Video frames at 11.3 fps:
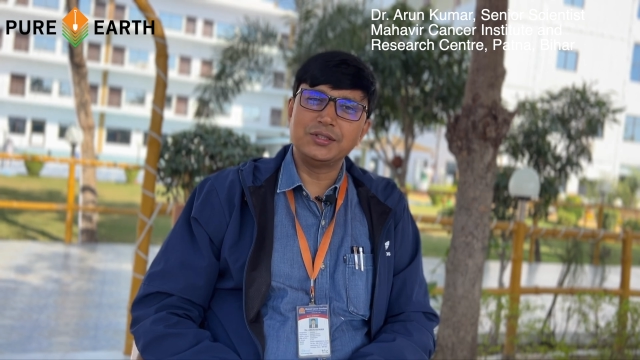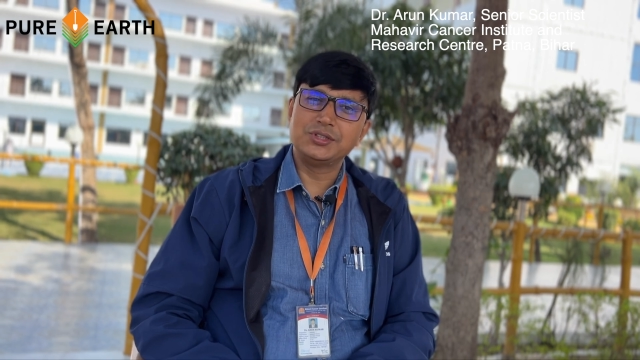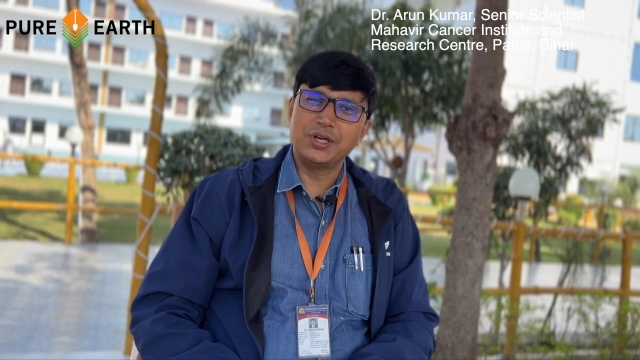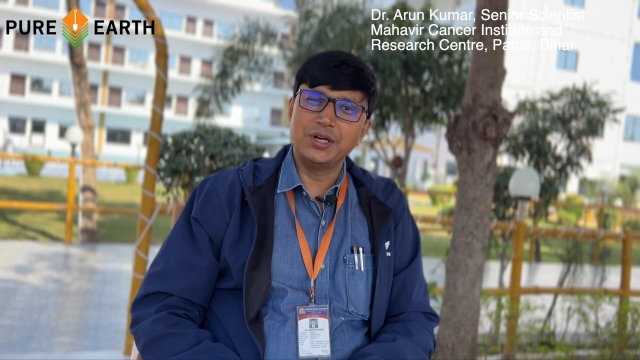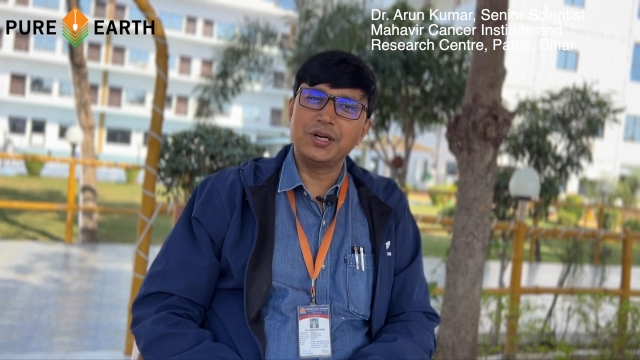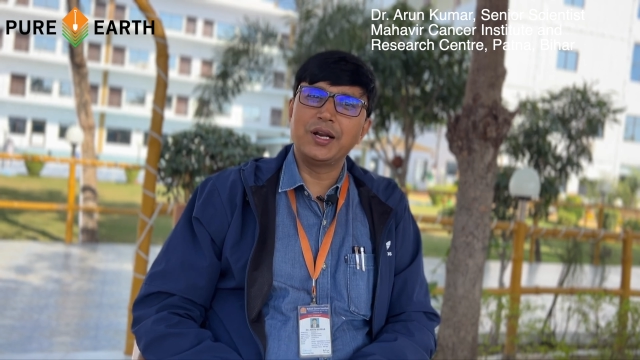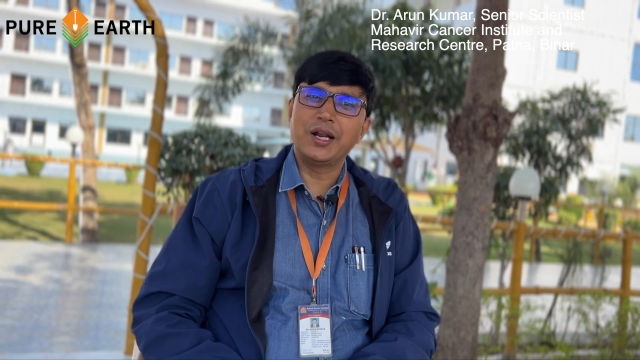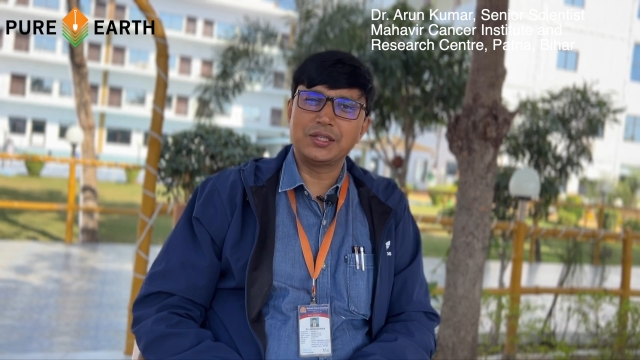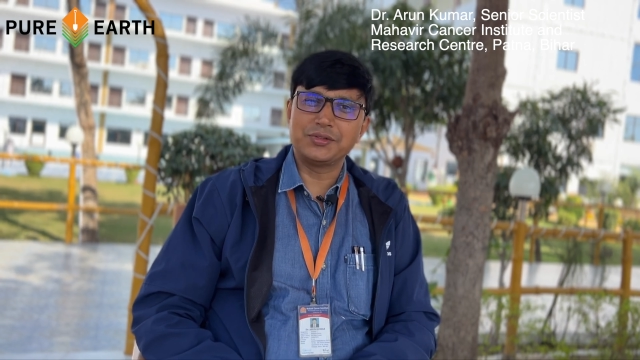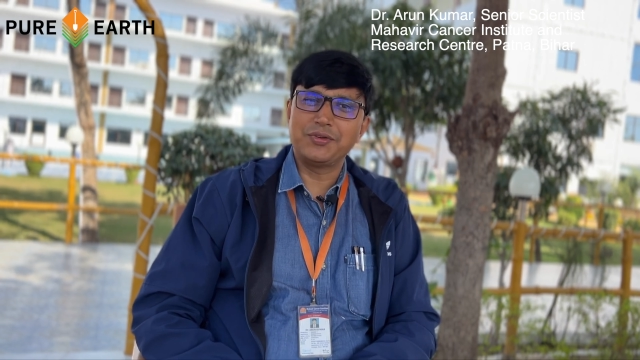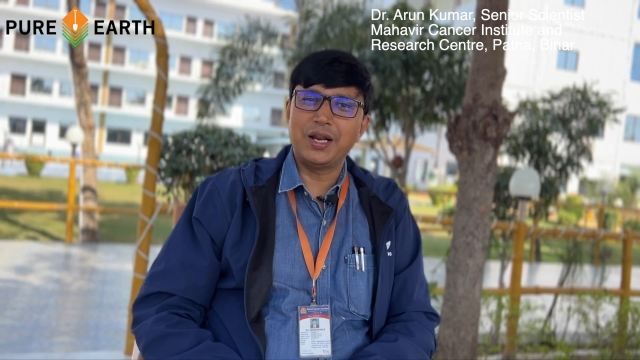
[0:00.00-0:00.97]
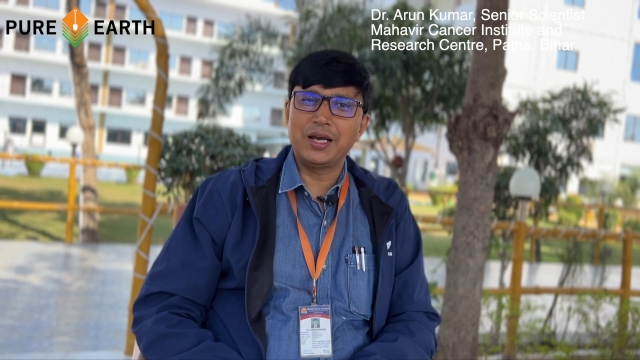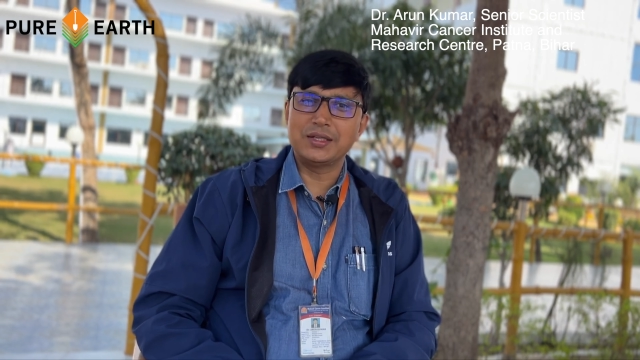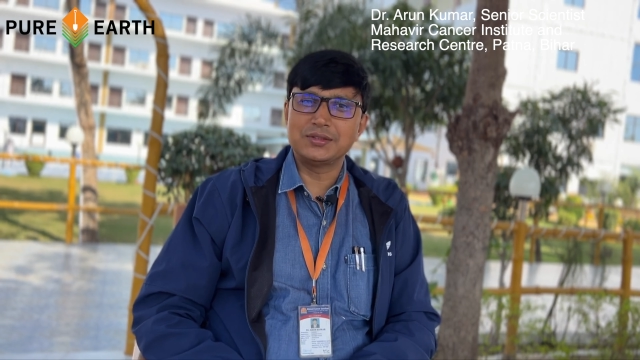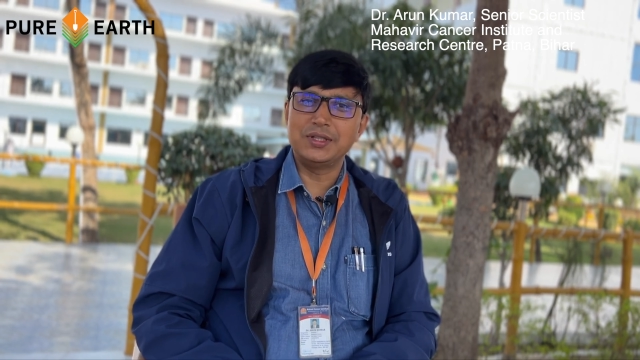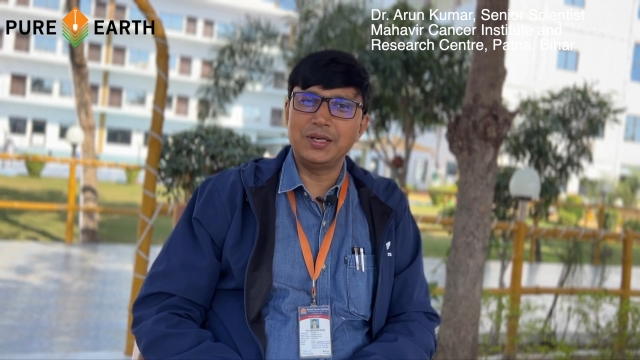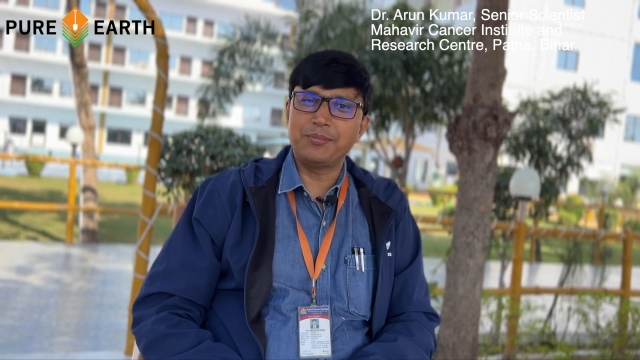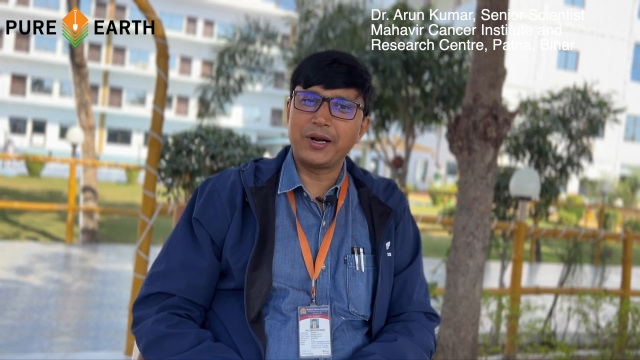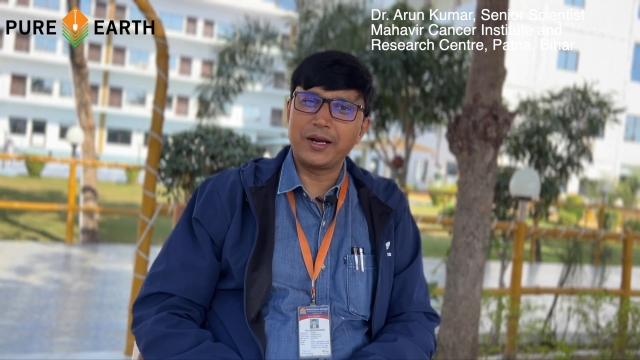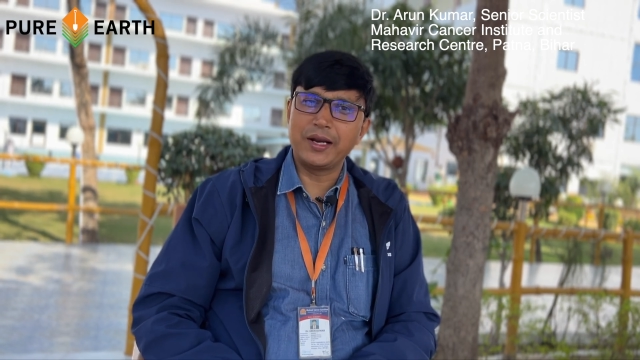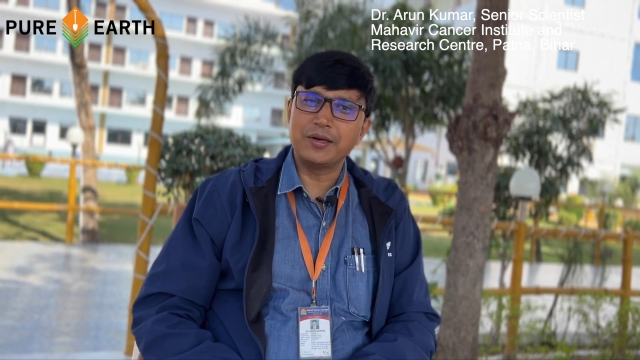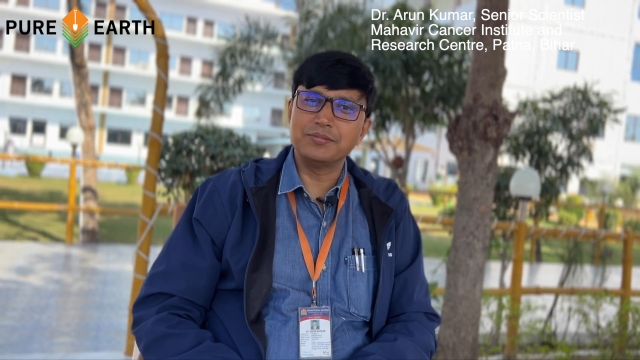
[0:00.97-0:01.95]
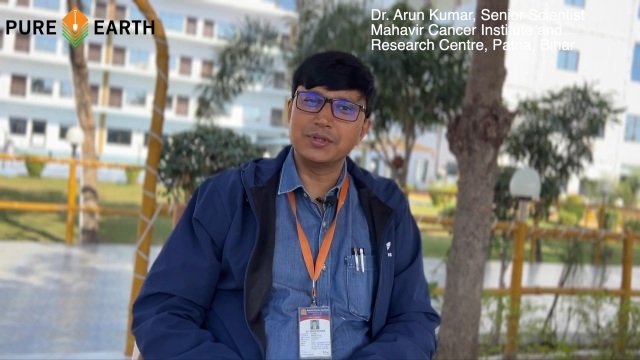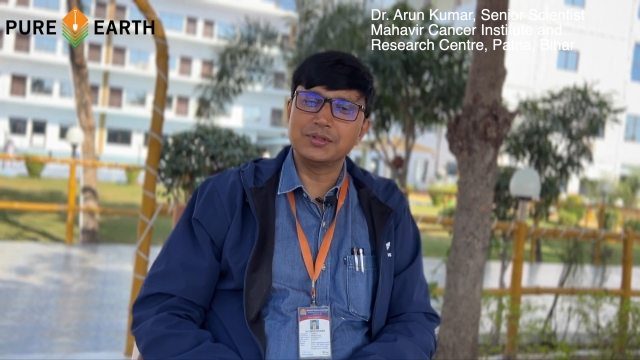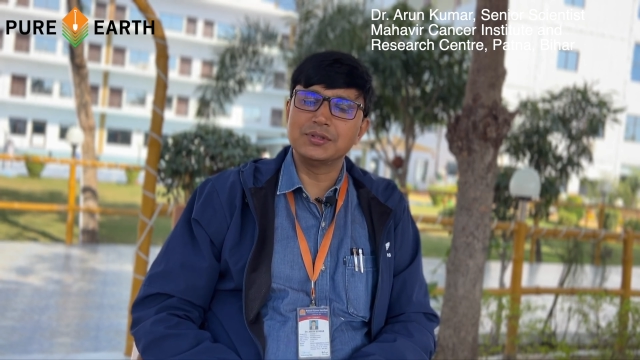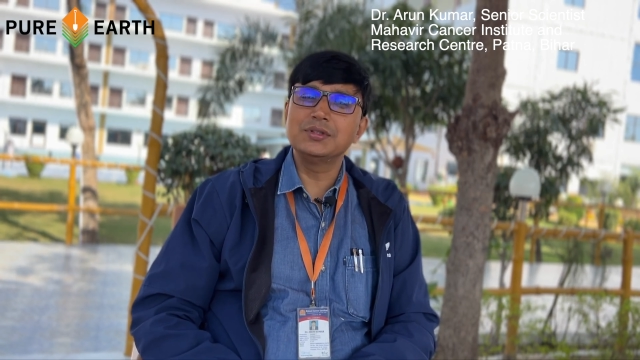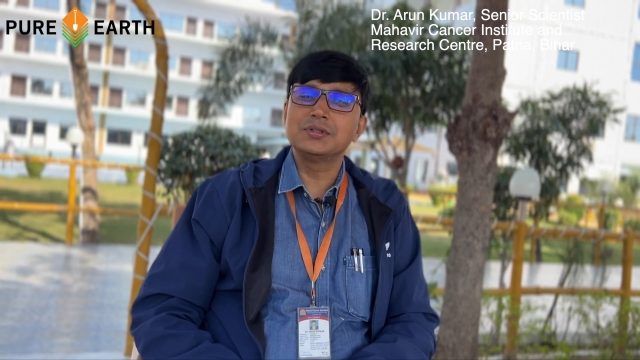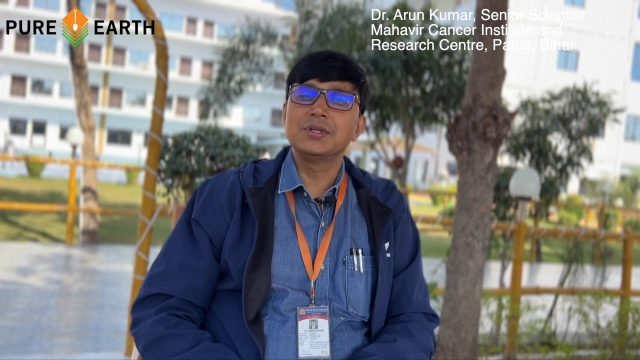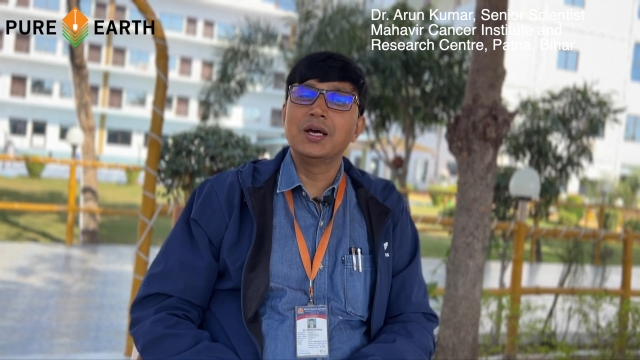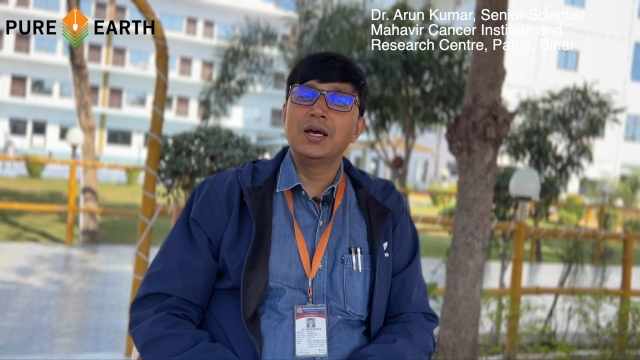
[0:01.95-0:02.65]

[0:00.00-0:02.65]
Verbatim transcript: children as well as the pregnant mothers.